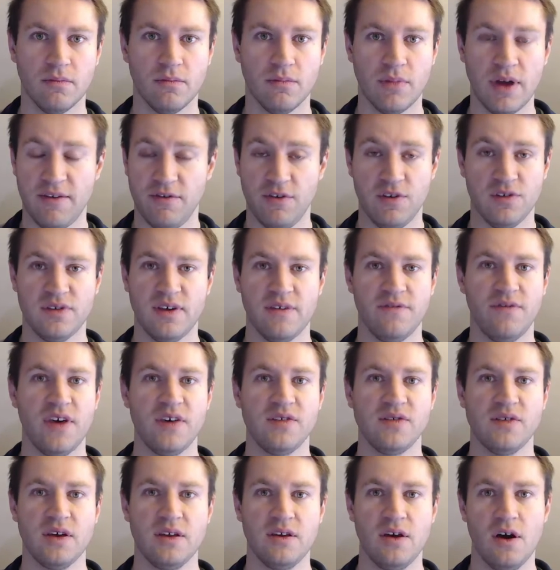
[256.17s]
If you if they
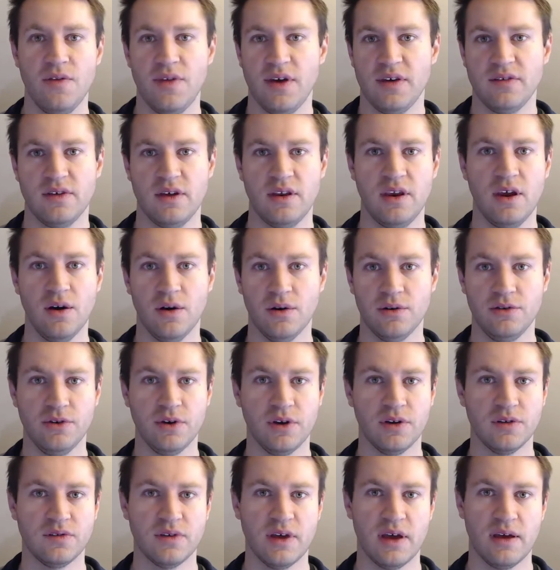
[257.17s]
say no, they say no, and you
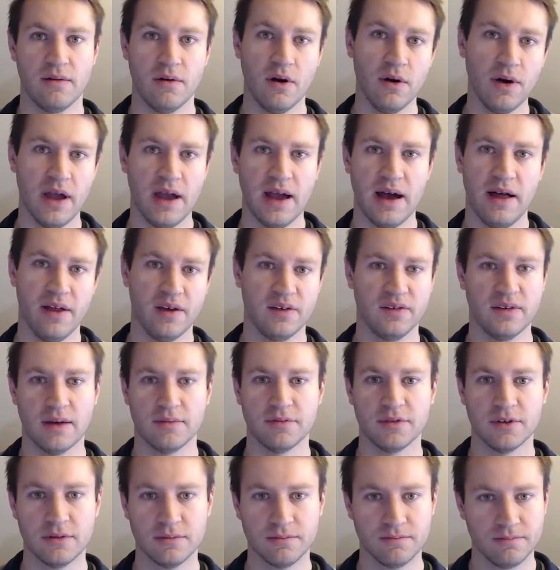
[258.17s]
can say okay, I'll
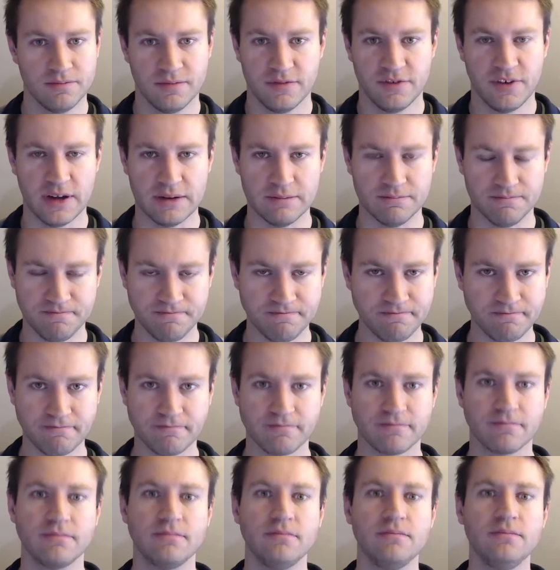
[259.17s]
accept. It's fine.
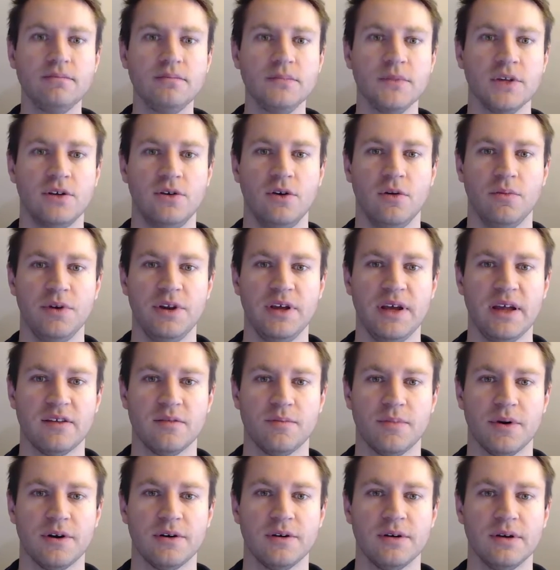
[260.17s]
Nobody gets
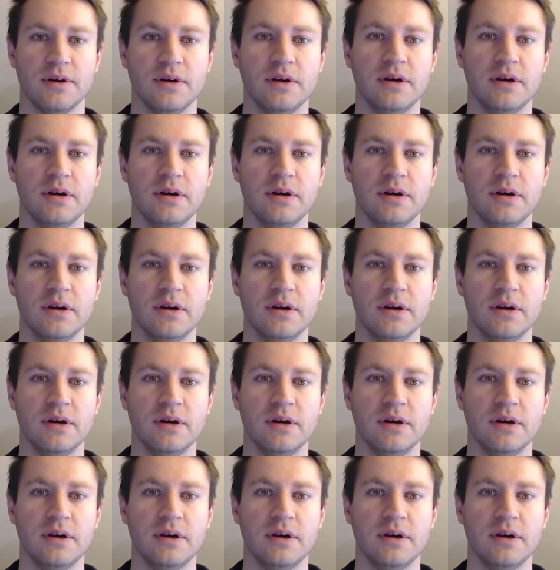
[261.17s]
burned.